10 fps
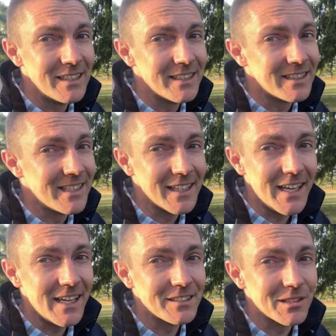the
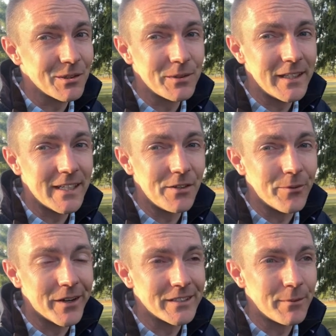delays are only getting
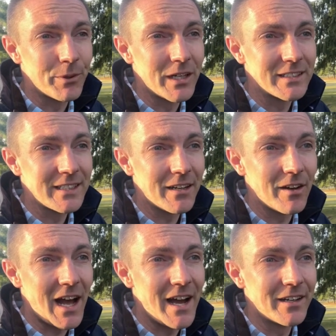worse. I put in a set of
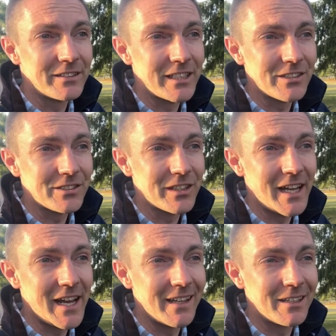irons
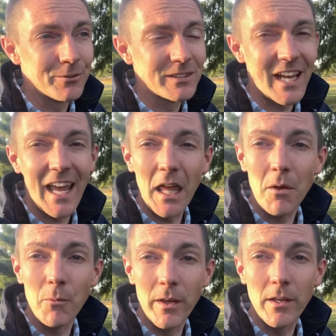yesterday and it was
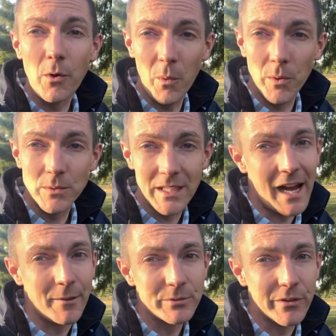eight week quote
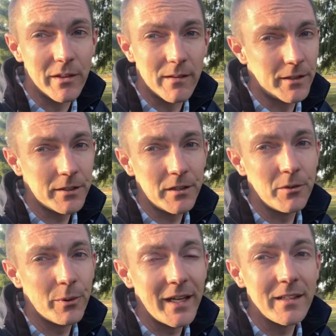time. So the longer
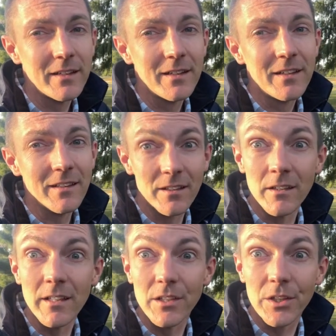you wait,
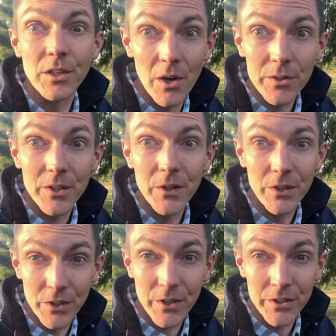literally the longer
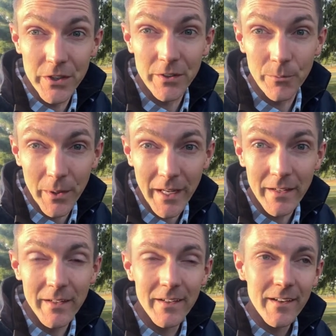you're gonna wait.
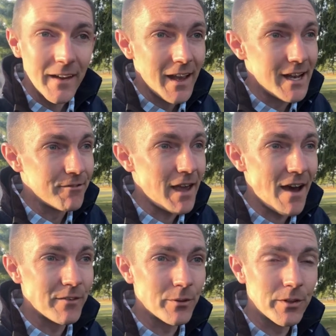And if you
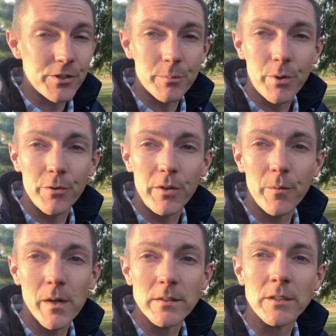haven't ordered your Pro
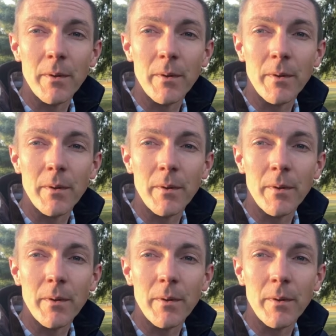V1s, you